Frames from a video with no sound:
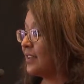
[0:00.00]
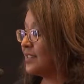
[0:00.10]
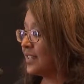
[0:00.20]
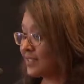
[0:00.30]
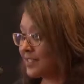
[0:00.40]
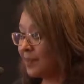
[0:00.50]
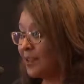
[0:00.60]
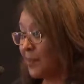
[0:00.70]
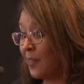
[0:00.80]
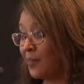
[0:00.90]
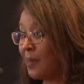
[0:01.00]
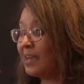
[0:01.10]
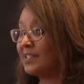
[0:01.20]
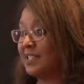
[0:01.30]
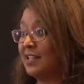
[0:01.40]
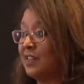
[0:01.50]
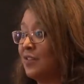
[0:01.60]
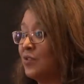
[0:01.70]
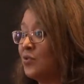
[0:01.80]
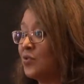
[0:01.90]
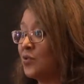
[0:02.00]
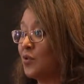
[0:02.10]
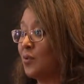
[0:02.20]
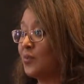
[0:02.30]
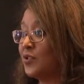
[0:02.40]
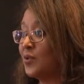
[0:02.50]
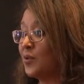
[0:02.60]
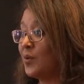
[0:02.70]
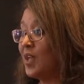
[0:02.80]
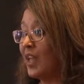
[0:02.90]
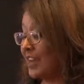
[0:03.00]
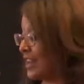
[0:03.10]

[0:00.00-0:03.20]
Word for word: And it says something about the mindset in the newsroom, too. And it